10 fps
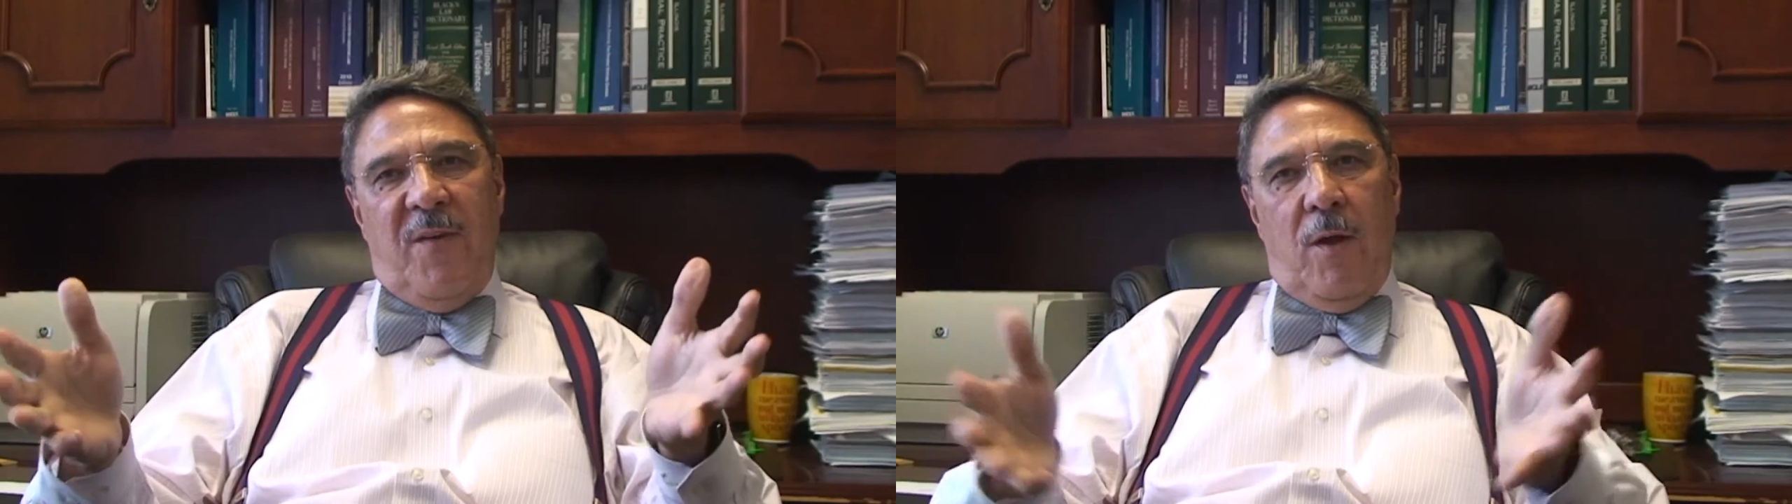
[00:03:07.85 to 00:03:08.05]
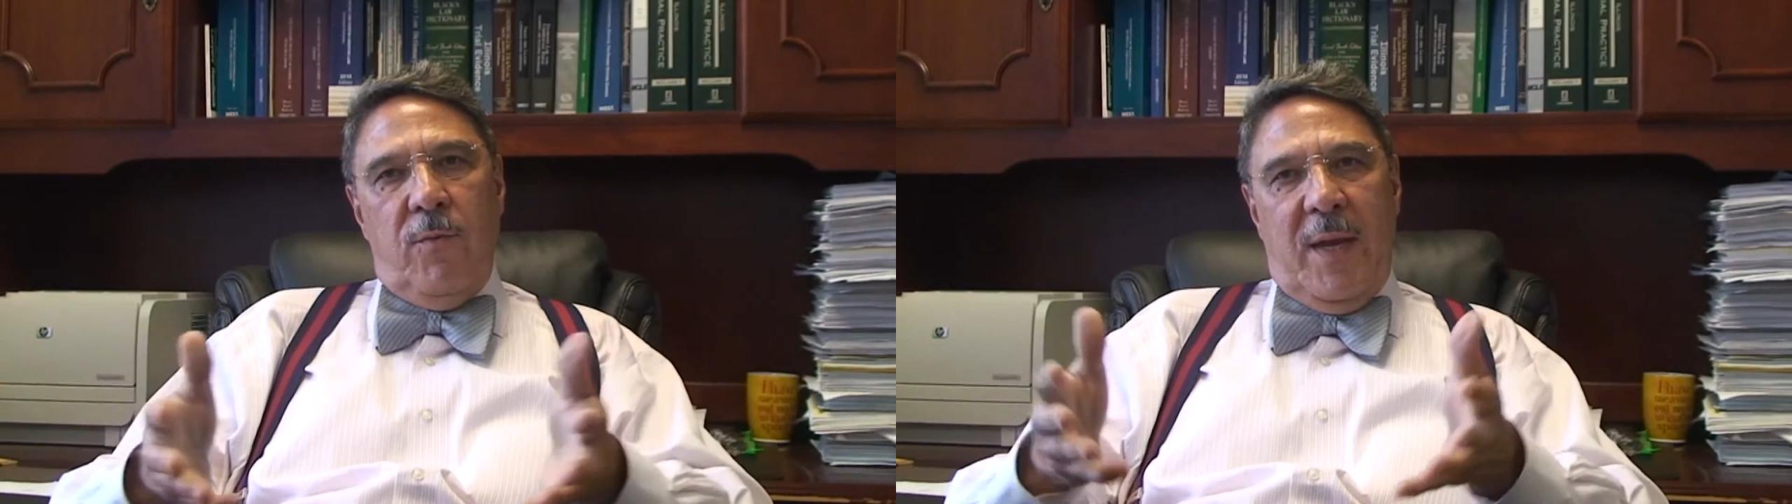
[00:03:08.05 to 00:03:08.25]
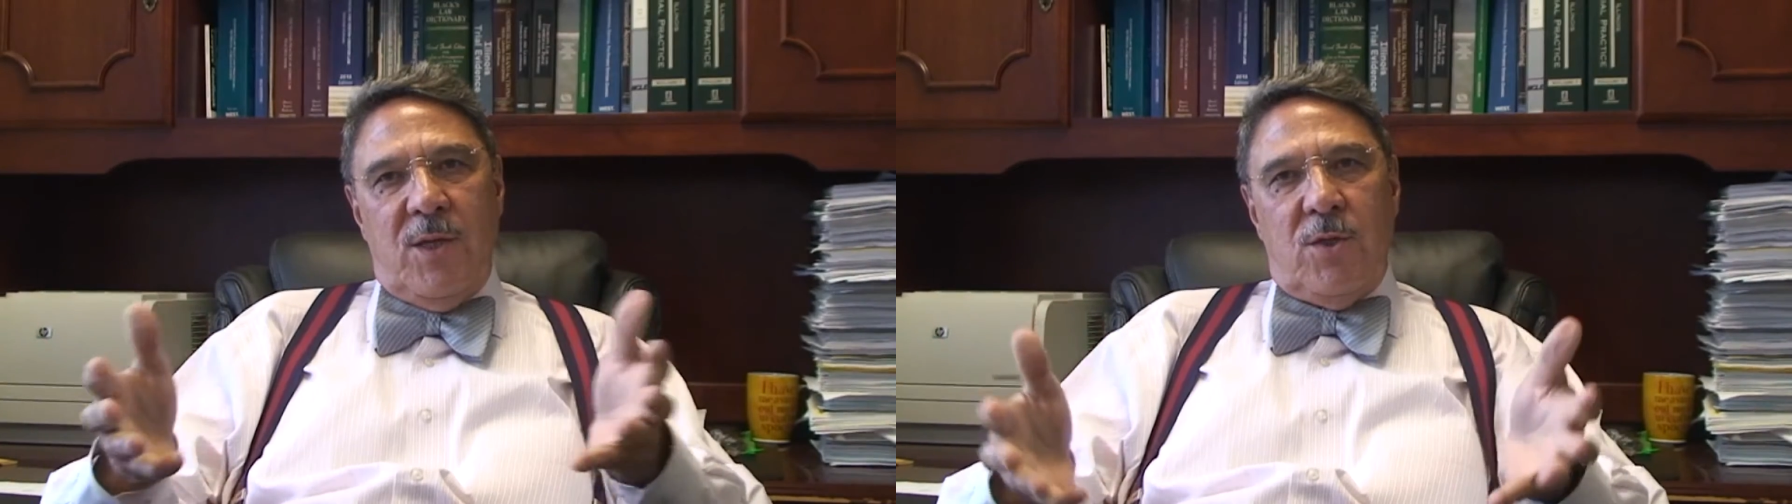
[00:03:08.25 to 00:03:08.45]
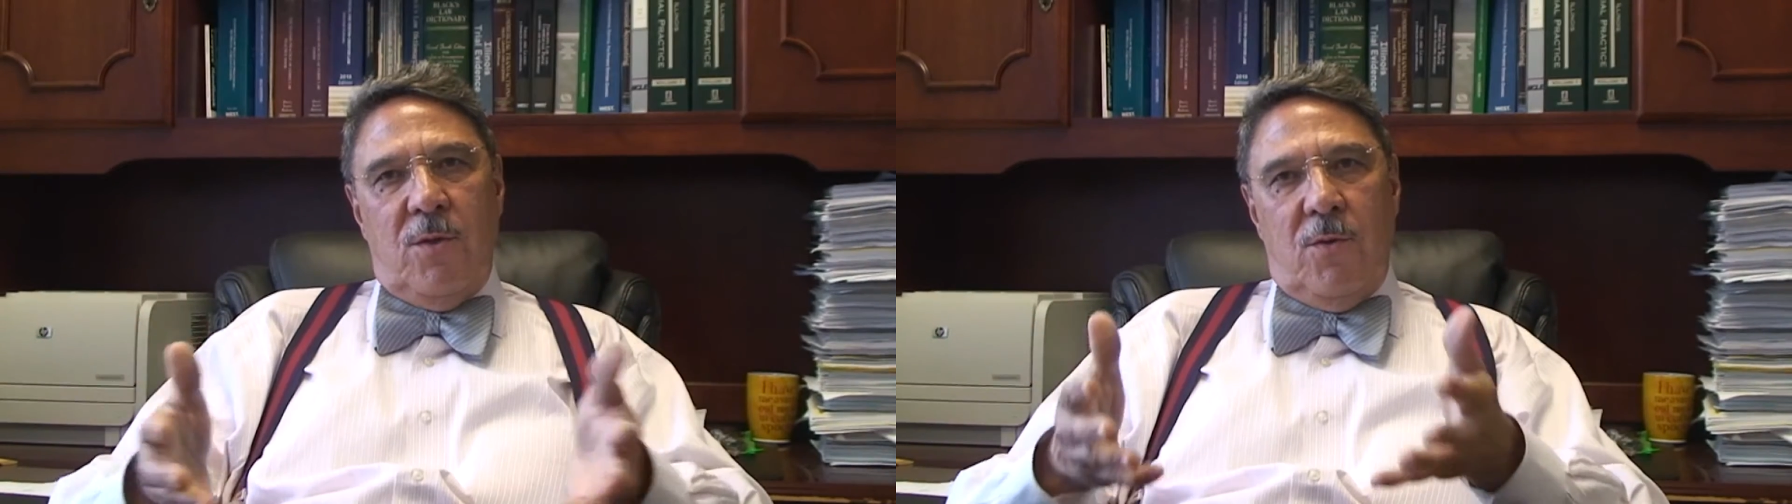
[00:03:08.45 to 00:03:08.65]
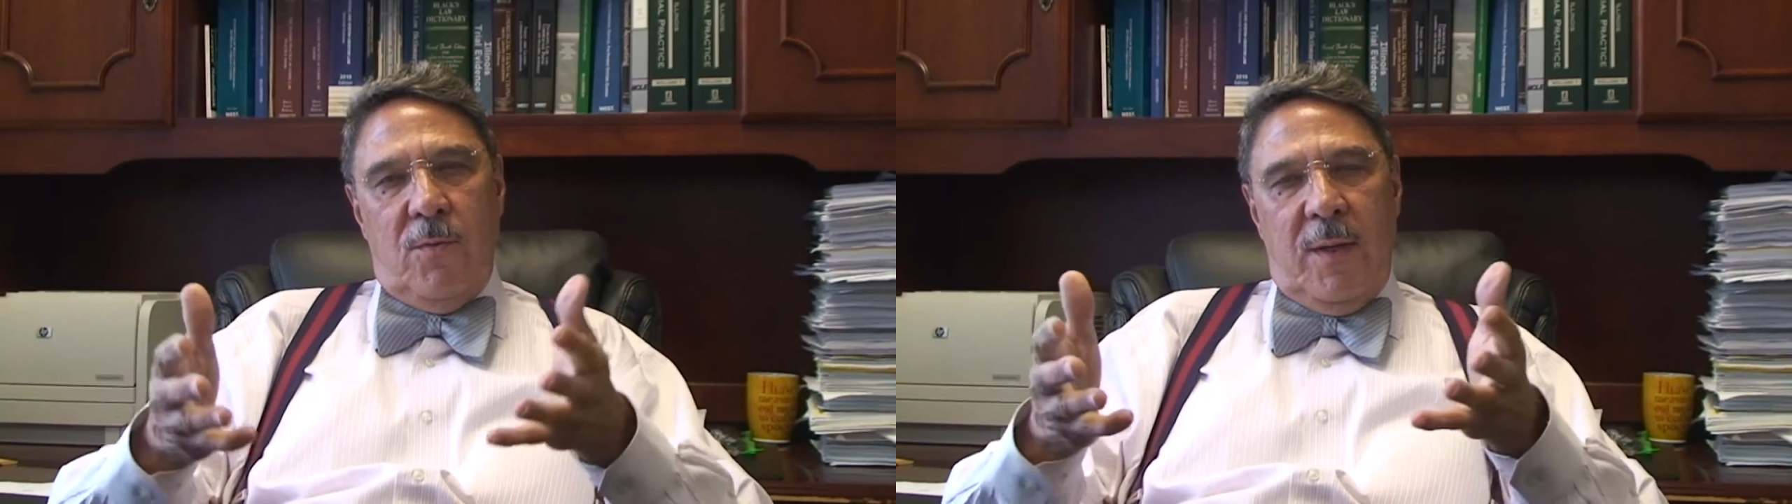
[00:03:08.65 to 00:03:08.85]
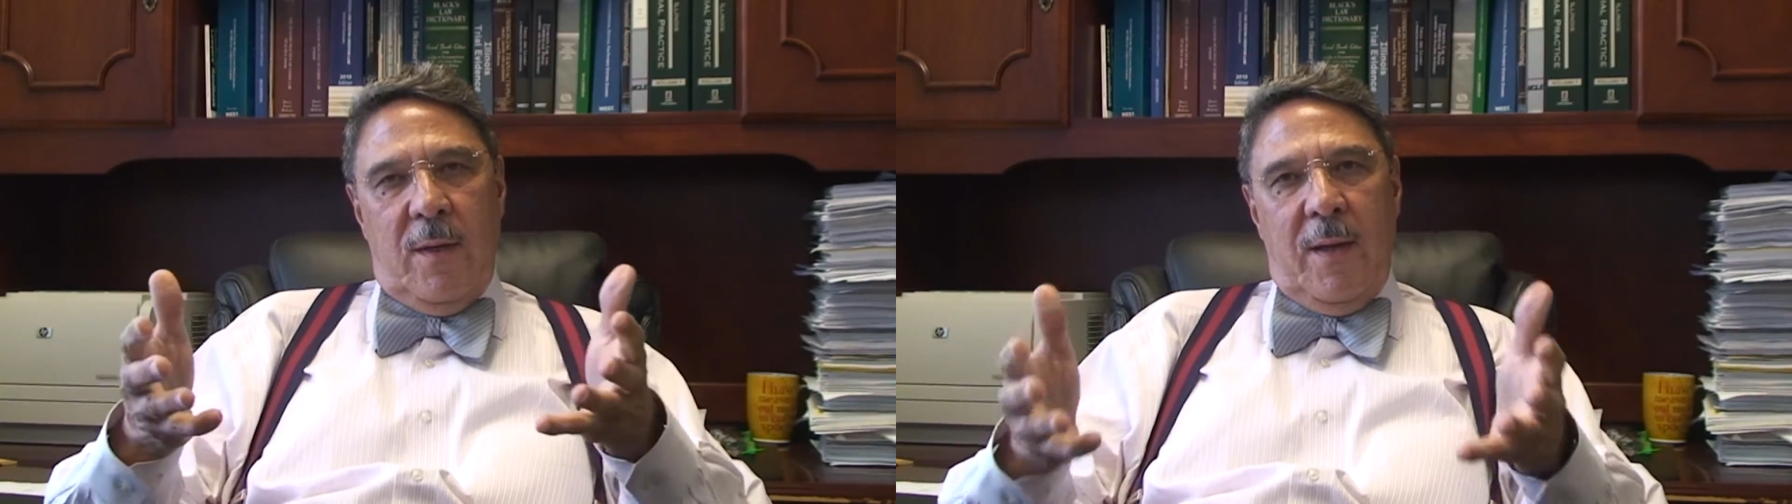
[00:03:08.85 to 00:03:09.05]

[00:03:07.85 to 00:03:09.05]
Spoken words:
foundational